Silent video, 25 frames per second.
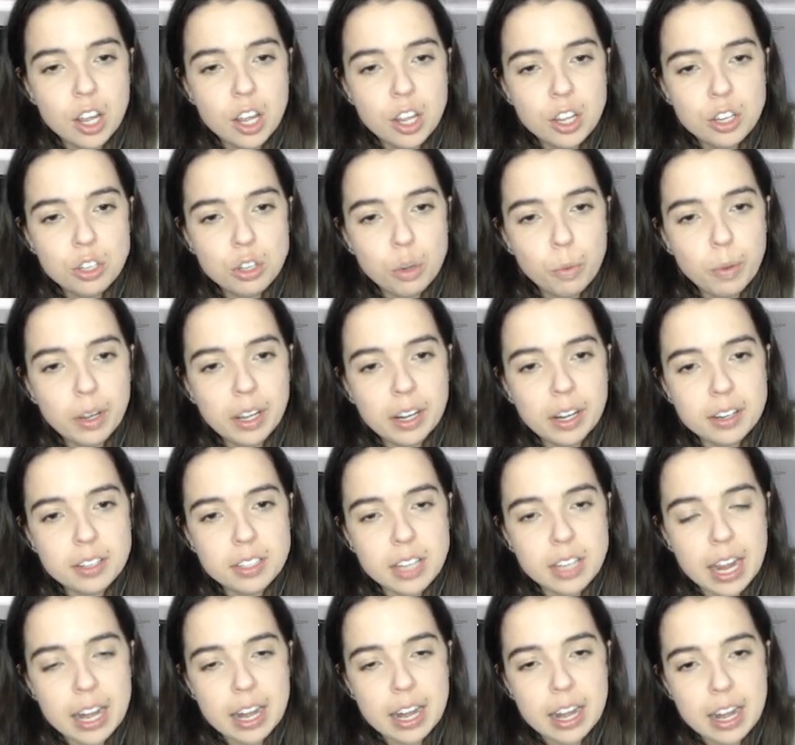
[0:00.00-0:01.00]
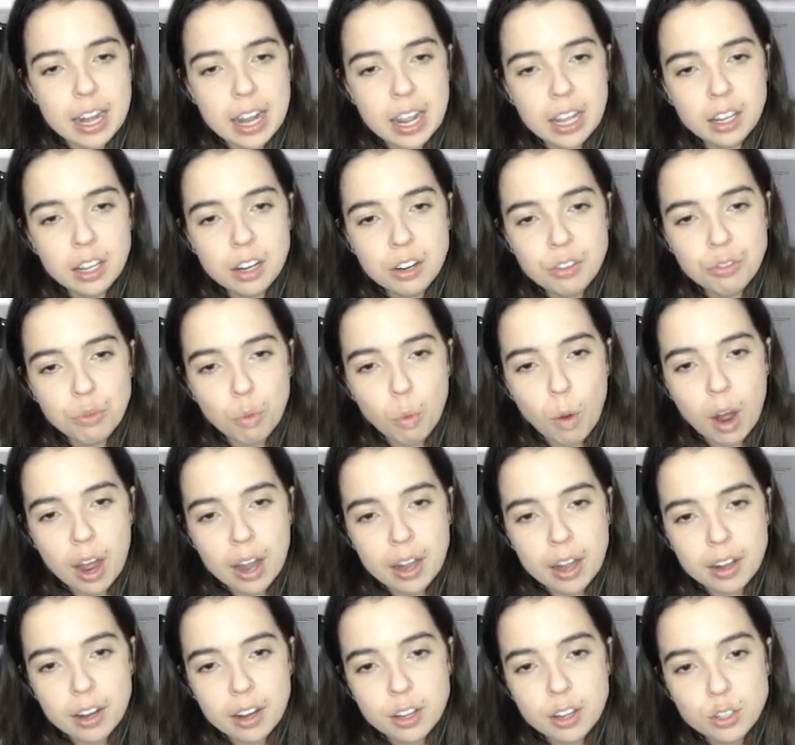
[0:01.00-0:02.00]
So we're going to say negative
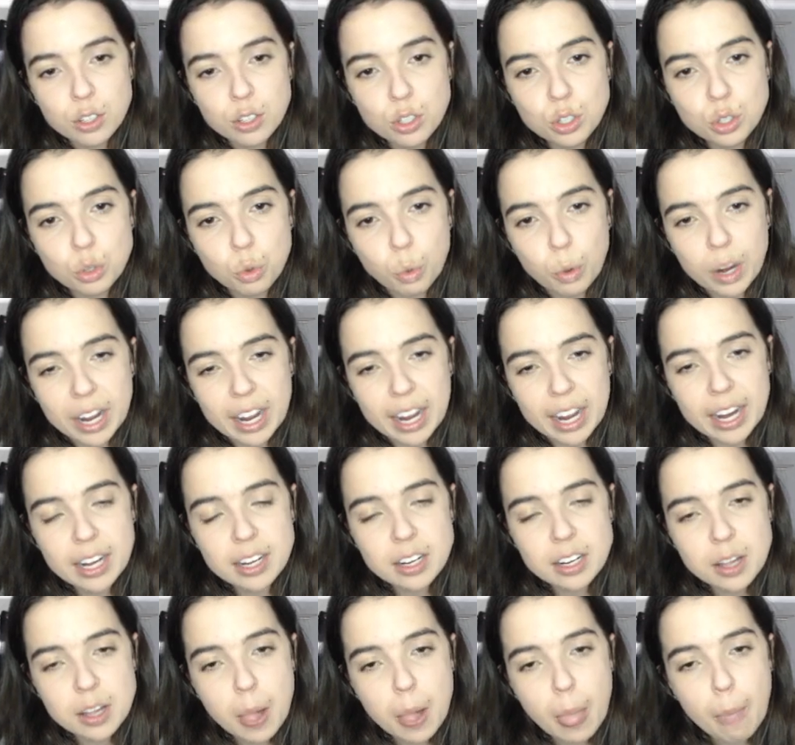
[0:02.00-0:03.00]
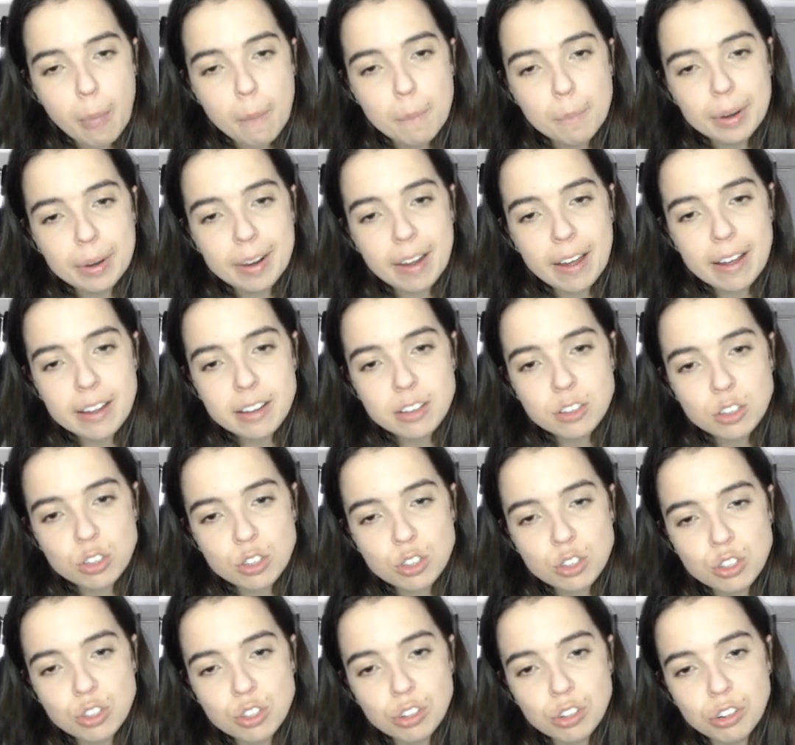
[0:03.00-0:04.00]
one squared plus
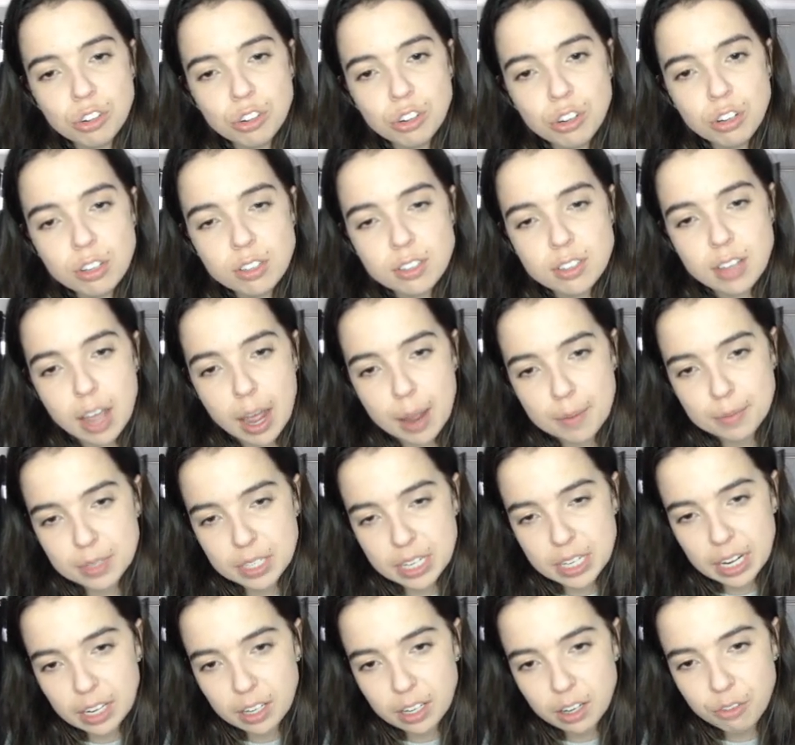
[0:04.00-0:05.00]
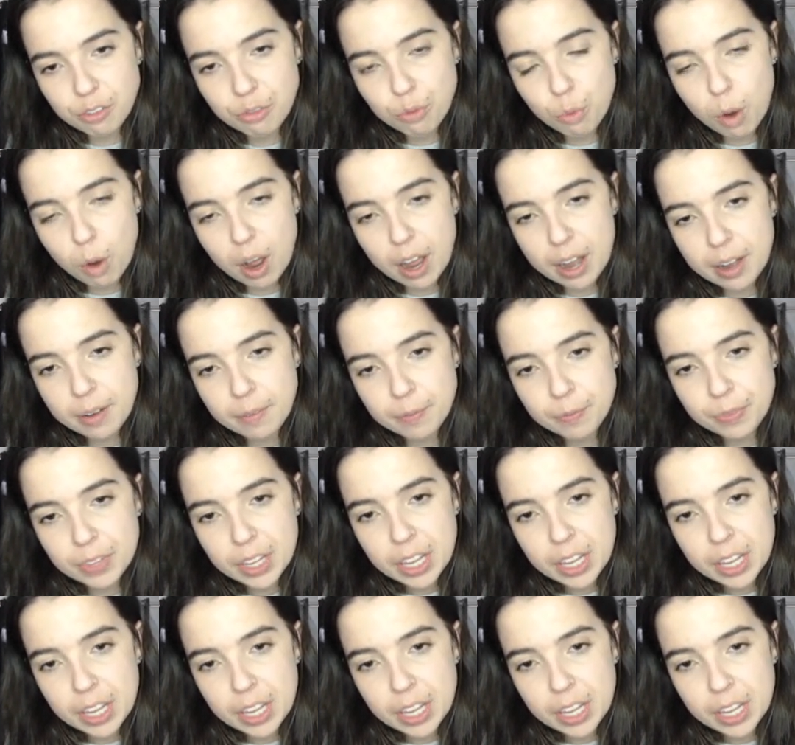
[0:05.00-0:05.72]
two times negative one